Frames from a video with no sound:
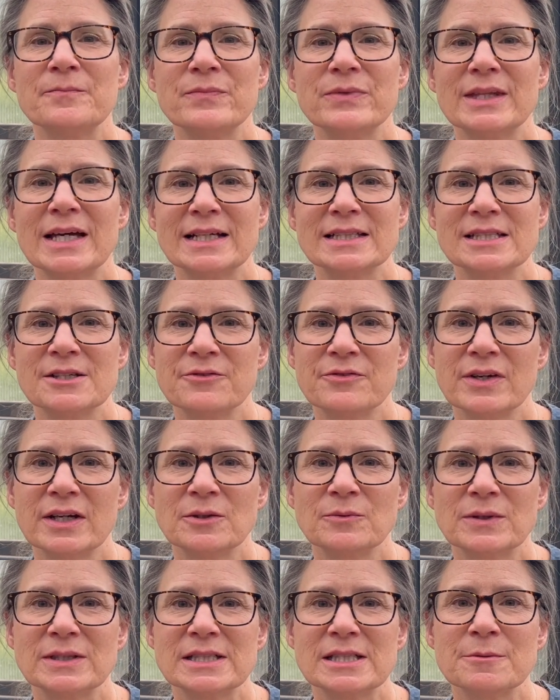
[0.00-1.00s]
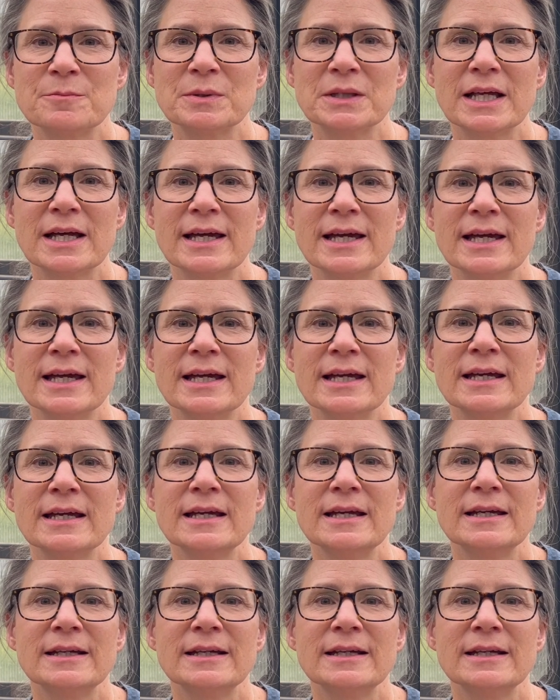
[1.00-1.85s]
That's a fun one to play.